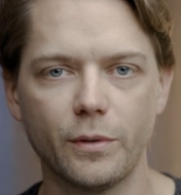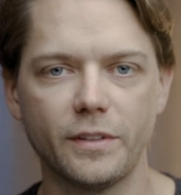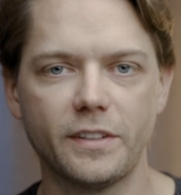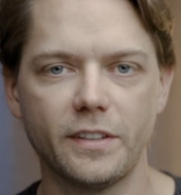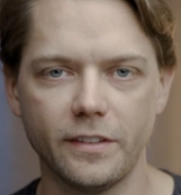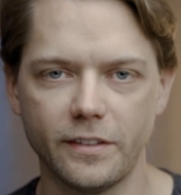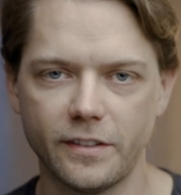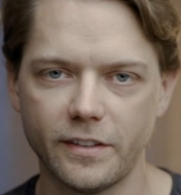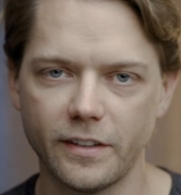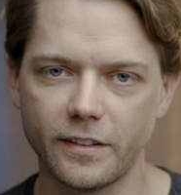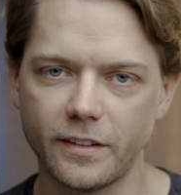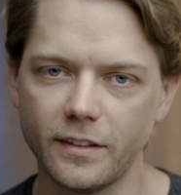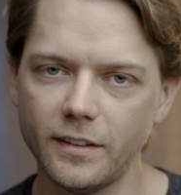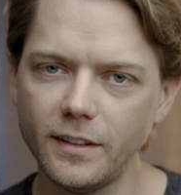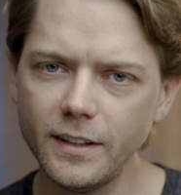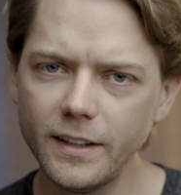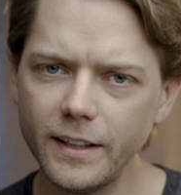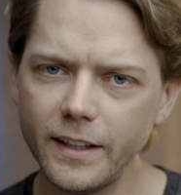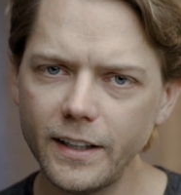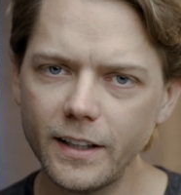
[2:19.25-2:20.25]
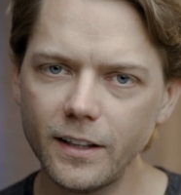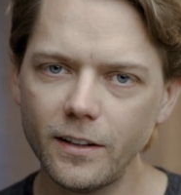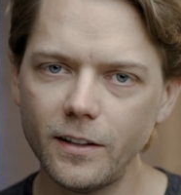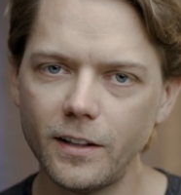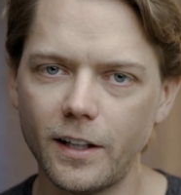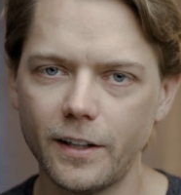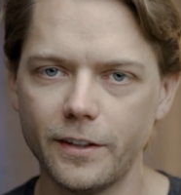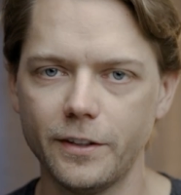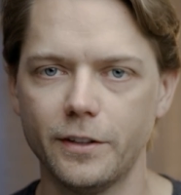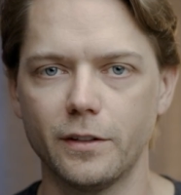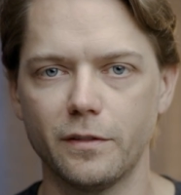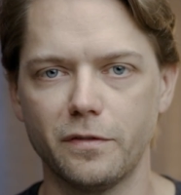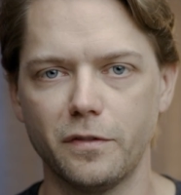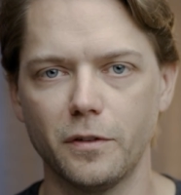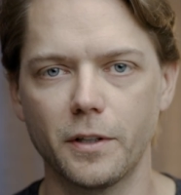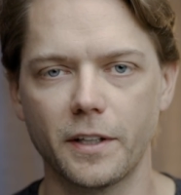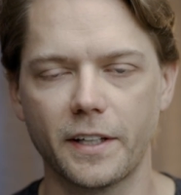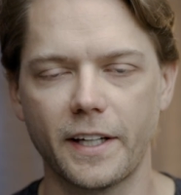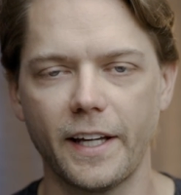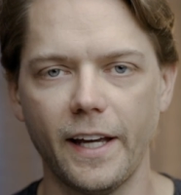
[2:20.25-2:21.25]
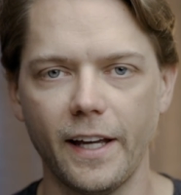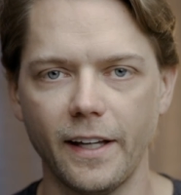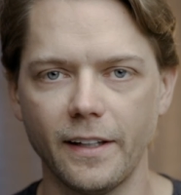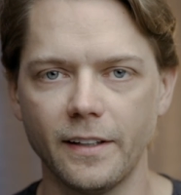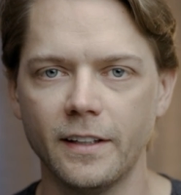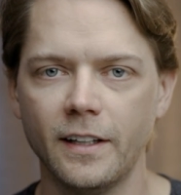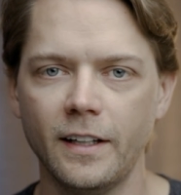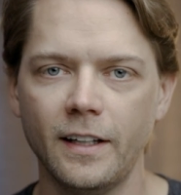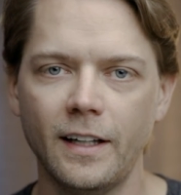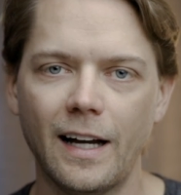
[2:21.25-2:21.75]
which is just a little under 4K.